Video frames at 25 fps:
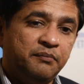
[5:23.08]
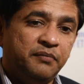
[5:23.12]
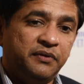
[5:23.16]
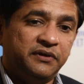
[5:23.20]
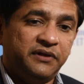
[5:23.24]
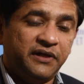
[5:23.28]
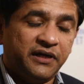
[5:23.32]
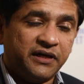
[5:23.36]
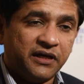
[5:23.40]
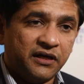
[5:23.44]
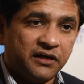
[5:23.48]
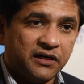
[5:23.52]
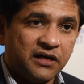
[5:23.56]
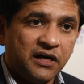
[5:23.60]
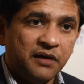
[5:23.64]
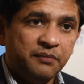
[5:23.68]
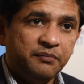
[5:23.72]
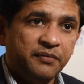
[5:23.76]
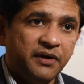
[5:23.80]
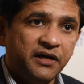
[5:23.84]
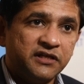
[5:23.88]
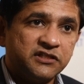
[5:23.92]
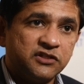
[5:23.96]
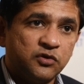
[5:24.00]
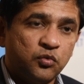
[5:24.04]
but they can
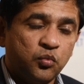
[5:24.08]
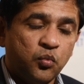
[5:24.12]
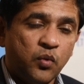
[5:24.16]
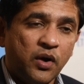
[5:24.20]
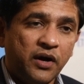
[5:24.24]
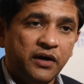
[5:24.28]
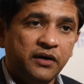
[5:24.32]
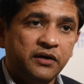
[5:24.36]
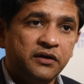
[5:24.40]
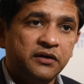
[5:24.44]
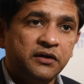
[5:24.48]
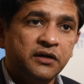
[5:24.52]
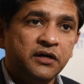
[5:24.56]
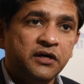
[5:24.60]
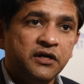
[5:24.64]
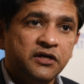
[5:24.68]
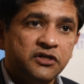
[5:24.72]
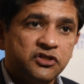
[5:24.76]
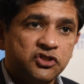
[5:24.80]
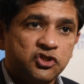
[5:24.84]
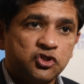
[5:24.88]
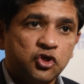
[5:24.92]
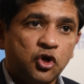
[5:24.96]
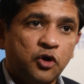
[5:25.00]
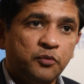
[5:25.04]
come as a one
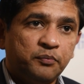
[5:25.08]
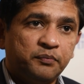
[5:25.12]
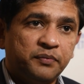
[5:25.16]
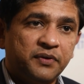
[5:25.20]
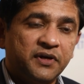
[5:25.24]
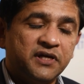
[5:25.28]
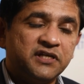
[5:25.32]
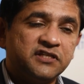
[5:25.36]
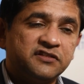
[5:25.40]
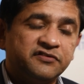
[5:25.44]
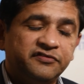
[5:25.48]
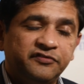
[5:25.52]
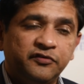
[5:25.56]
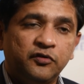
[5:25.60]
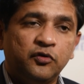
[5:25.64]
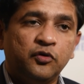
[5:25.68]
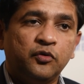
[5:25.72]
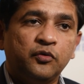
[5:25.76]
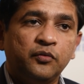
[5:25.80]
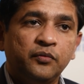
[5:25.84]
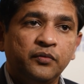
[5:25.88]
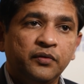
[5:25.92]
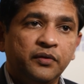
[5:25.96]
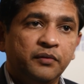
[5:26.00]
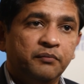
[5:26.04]
stop place
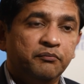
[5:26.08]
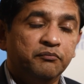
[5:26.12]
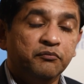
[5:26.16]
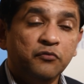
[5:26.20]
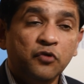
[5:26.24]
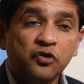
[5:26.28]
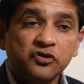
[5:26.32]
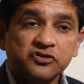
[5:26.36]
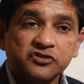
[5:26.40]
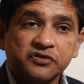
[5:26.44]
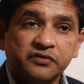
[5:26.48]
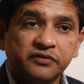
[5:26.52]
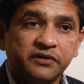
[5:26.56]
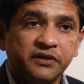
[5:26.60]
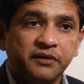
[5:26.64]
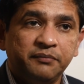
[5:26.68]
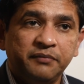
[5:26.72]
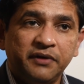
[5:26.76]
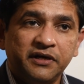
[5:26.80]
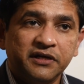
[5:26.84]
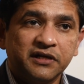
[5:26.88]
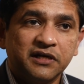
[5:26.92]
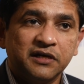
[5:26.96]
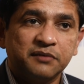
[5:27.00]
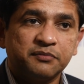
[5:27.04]
for most of their
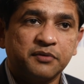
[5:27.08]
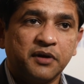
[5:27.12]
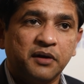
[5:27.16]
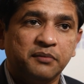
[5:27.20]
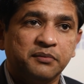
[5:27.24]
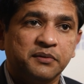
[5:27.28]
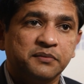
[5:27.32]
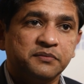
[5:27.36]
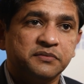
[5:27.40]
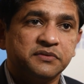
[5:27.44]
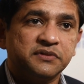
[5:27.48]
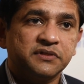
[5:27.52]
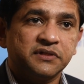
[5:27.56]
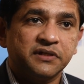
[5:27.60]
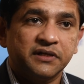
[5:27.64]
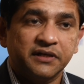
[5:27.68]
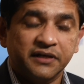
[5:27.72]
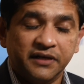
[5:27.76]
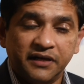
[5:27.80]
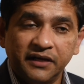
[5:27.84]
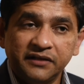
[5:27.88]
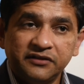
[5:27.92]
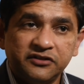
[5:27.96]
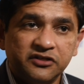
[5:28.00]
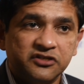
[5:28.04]
medical problems,
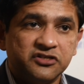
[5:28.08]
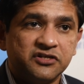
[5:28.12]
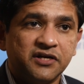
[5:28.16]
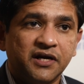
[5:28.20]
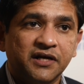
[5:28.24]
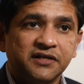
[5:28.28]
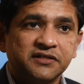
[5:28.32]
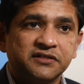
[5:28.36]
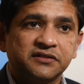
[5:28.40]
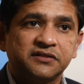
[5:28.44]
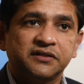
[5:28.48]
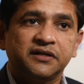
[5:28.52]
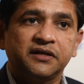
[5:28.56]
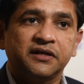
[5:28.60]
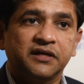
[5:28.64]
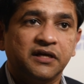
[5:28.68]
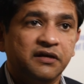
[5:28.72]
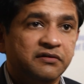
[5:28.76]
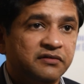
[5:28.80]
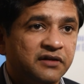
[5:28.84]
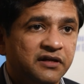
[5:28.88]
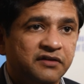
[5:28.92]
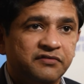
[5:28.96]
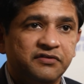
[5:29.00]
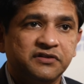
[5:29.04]
get the drugs there,
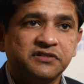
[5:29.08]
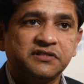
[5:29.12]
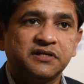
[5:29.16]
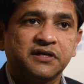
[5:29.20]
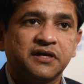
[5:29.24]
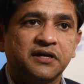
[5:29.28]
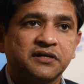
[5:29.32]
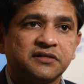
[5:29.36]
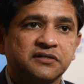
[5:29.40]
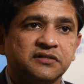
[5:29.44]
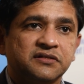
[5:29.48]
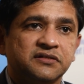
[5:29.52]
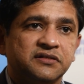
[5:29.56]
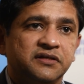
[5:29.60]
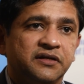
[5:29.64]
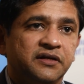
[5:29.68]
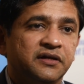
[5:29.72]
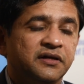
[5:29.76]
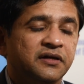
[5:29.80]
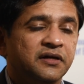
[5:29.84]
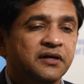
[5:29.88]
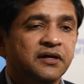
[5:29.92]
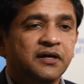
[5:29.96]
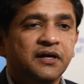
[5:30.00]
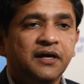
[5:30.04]
give the investigations
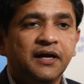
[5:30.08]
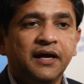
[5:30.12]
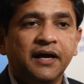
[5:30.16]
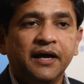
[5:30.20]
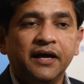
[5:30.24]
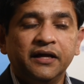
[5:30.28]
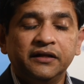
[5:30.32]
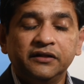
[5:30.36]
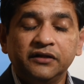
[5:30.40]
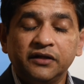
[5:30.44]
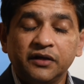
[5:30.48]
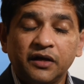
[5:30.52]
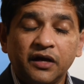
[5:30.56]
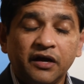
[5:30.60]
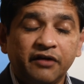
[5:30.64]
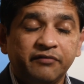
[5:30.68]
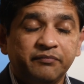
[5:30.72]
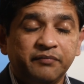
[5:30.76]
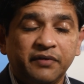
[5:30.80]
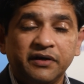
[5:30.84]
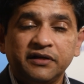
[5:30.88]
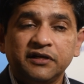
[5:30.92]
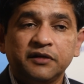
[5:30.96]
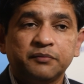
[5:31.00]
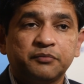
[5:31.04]
there, and
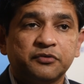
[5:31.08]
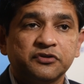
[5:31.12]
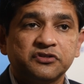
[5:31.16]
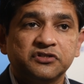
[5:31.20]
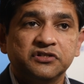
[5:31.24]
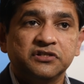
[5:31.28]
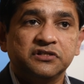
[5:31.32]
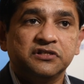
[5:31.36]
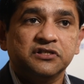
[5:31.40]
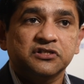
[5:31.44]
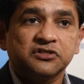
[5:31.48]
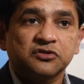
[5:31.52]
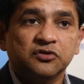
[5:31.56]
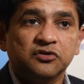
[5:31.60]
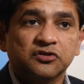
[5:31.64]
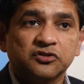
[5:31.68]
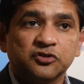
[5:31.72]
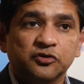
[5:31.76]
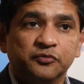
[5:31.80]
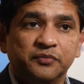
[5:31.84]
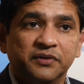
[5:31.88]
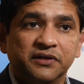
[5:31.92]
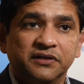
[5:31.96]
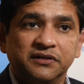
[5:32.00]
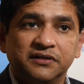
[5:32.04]
have minor procedures
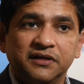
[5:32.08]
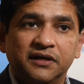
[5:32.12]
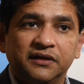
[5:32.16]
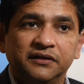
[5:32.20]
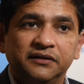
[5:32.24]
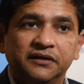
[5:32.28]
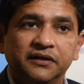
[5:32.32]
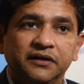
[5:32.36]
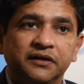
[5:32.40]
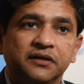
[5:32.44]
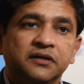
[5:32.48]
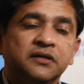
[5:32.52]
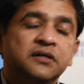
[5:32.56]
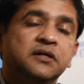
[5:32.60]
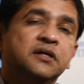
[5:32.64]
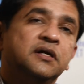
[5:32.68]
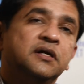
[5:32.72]
also being done there.